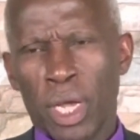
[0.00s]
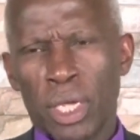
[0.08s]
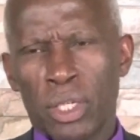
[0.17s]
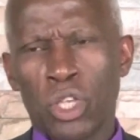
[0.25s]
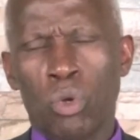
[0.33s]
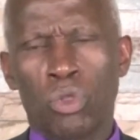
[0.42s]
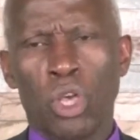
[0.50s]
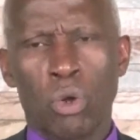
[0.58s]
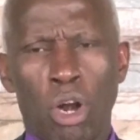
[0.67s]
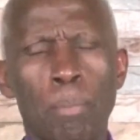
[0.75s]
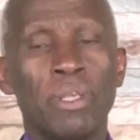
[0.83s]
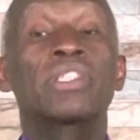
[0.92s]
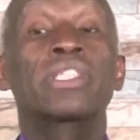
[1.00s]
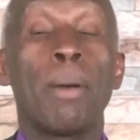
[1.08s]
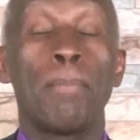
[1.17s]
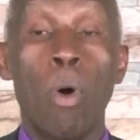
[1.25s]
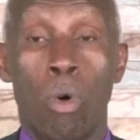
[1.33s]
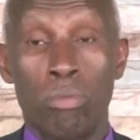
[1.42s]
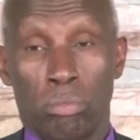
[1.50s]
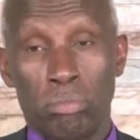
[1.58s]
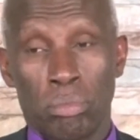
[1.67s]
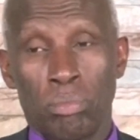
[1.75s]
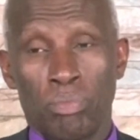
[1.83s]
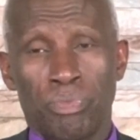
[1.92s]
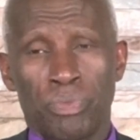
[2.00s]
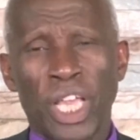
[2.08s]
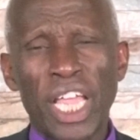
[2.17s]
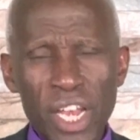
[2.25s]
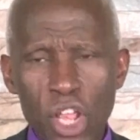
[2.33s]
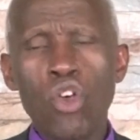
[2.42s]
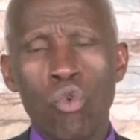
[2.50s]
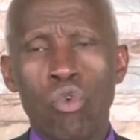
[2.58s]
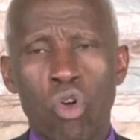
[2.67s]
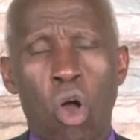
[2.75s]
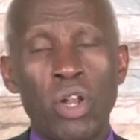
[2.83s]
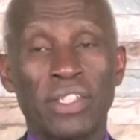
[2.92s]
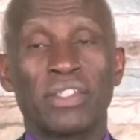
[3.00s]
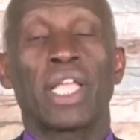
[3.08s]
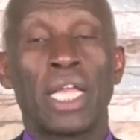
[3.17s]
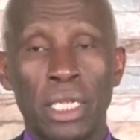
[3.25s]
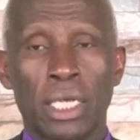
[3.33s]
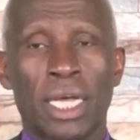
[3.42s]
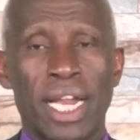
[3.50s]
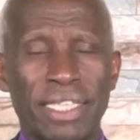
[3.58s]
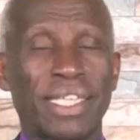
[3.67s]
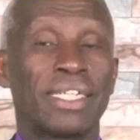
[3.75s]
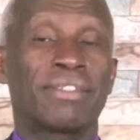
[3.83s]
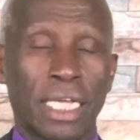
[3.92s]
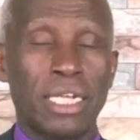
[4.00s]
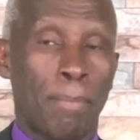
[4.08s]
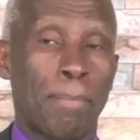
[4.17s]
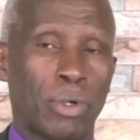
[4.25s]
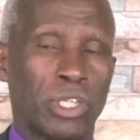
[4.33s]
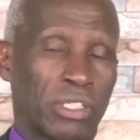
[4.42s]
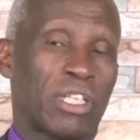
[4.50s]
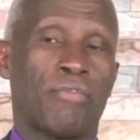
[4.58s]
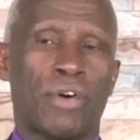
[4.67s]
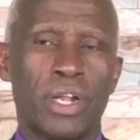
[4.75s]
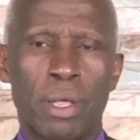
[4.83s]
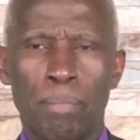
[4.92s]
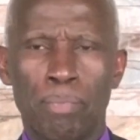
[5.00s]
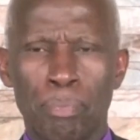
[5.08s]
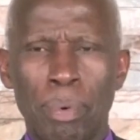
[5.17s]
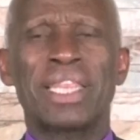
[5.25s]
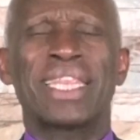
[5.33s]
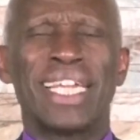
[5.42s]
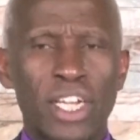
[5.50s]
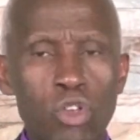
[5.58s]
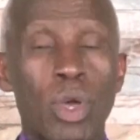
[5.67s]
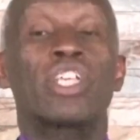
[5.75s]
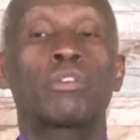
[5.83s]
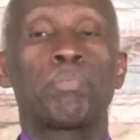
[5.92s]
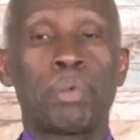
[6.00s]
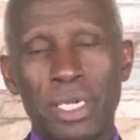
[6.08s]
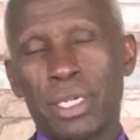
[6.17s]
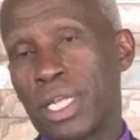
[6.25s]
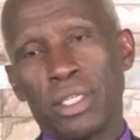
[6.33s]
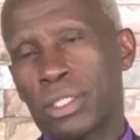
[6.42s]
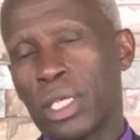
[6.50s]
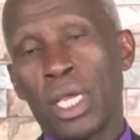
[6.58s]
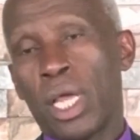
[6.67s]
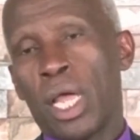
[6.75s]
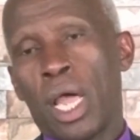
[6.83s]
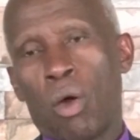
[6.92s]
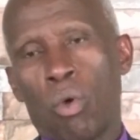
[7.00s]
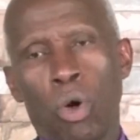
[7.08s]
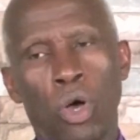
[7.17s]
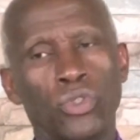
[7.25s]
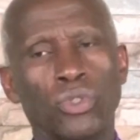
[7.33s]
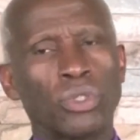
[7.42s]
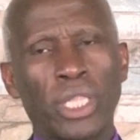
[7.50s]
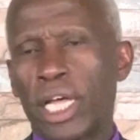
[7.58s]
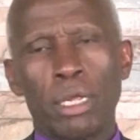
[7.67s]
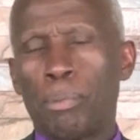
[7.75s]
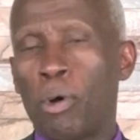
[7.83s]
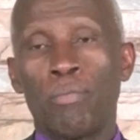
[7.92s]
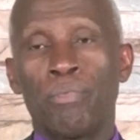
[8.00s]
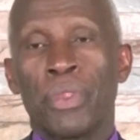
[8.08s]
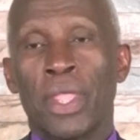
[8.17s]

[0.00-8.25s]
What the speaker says: See, they could not be stable. They knew God had said, Christ had said about his suffering, but the new experience was terrible.